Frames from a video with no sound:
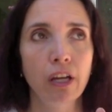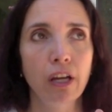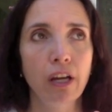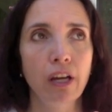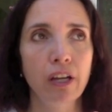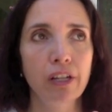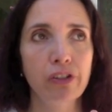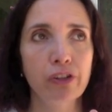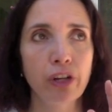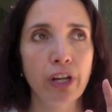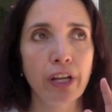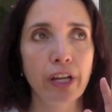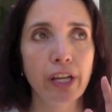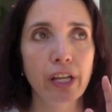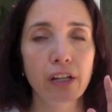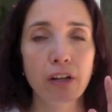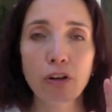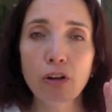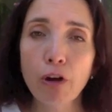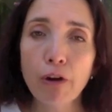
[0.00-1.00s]
Uh, try and
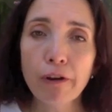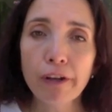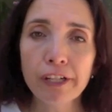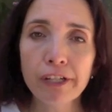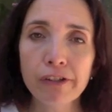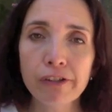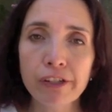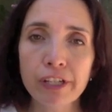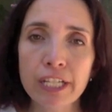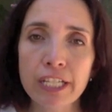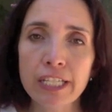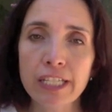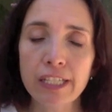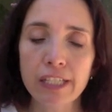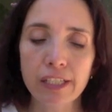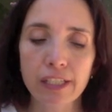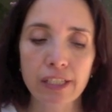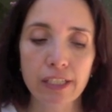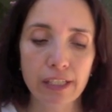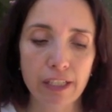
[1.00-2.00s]
get a low
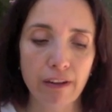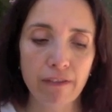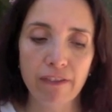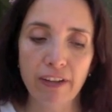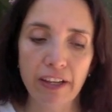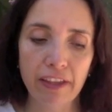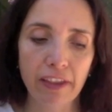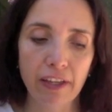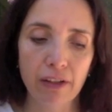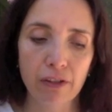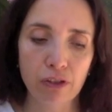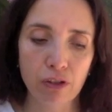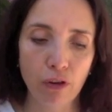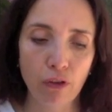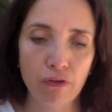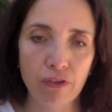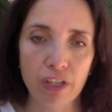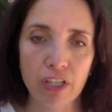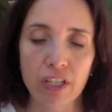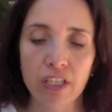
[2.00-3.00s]
interest and stuff like that, it's
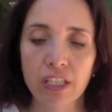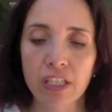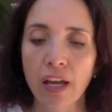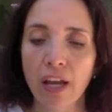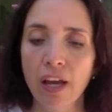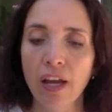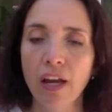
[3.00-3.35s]
obvious.